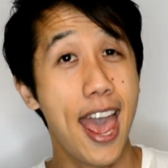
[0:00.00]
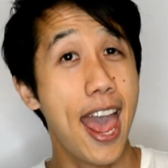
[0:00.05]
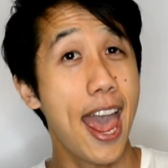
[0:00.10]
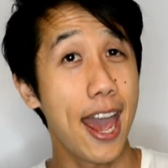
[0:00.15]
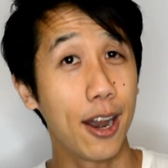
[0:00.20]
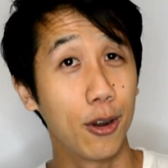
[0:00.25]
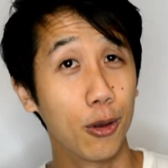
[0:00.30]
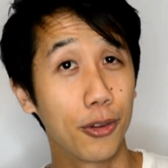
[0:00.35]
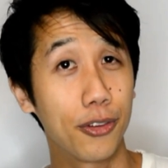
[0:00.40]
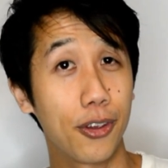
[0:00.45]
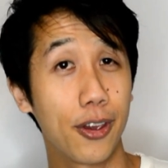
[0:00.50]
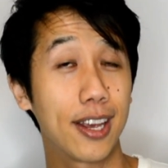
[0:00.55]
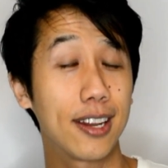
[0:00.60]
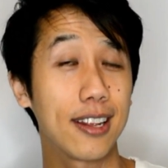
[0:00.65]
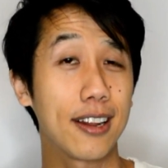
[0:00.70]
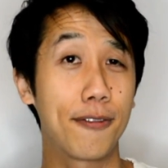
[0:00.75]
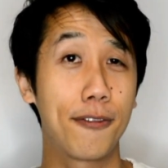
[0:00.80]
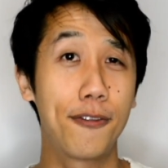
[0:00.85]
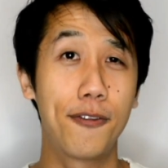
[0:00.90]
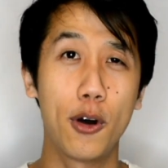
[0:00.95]
And also hit
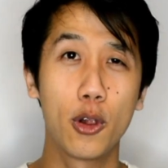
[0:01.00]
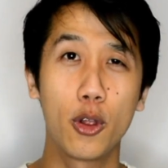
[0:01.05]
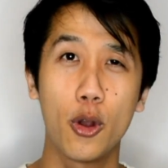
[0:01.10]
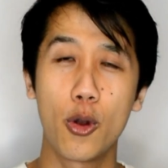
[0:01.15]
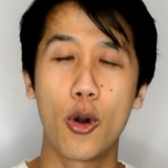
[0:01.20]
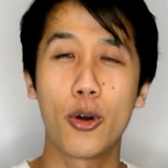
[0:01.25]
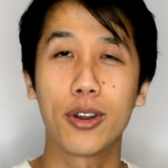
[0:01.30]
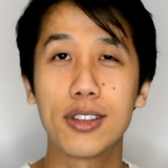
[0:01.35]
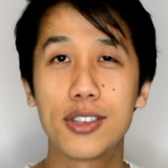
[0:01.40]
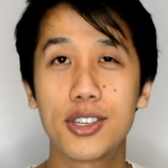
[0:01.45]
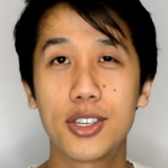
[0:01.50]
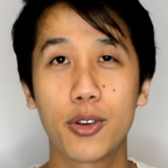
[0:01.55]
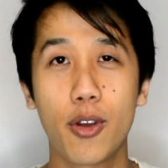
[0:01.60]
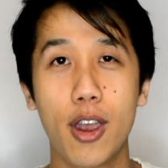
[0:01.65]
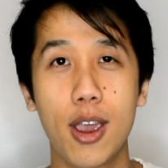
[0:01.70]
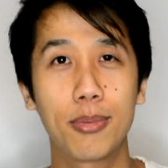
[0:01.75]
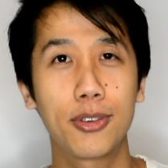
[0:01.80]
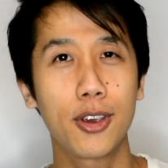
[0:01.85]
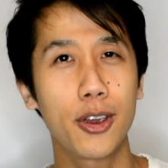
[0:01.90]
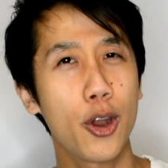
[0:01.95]
that follow on
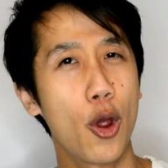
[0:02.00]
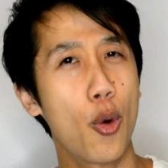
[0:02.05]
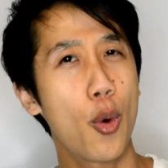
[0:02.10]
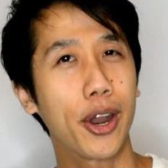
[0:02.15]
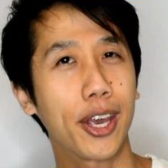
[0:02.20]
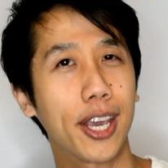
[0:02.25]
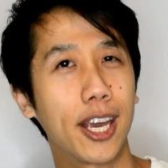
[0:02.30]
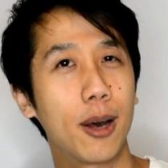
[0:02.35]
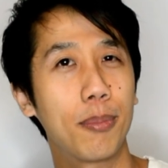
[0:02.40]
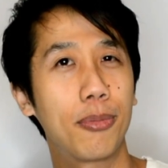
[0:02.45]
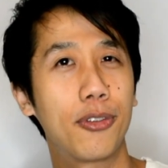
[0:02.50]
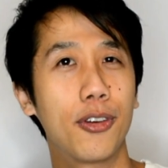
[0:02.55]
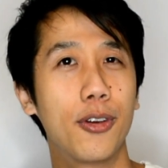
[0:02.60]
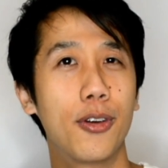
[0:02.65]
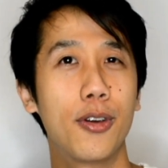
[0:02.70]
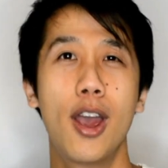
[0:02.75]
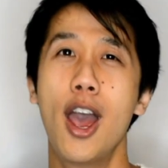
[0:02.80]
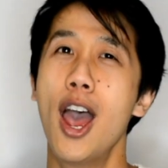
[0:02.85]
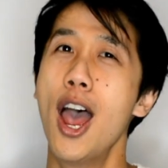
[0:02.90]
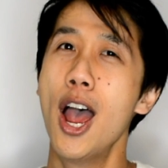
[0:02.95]
Instagram so you know what I get up
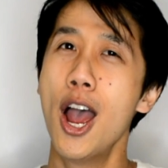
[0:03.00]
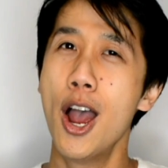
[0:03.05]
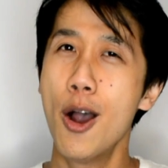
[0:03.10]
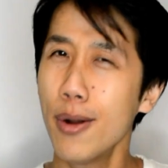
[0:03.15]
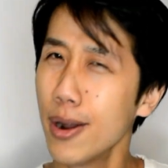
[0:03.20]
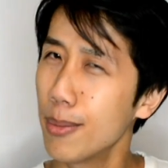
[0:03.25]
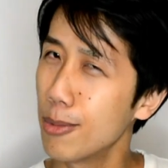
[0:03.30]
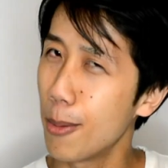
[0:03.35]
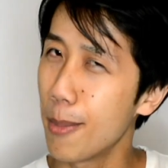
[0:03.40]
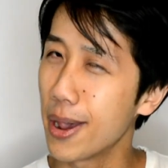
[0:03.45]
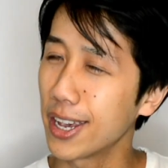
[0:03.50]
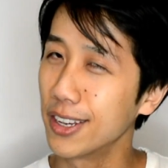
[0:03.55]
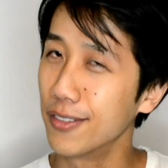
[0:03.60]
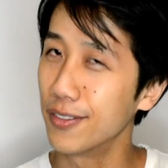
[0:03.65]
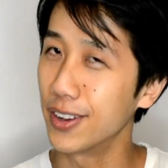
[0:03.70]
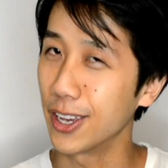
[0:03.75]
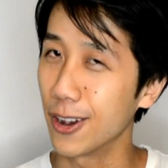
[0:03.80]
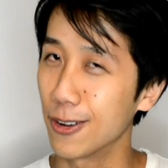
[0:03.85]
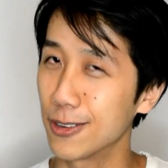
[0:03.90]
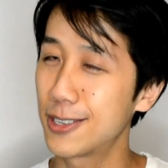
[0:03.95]
to when I'm not making
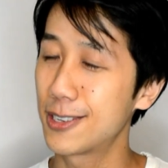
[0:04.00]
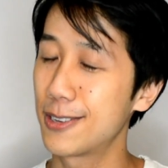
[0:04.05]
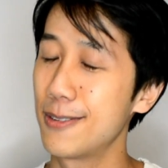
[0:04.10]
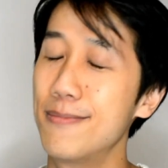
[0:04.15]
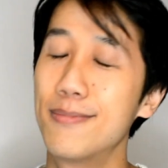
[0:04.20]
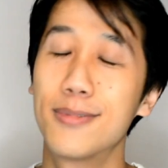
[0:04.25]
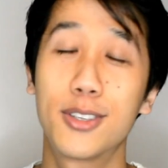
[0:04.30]
videos.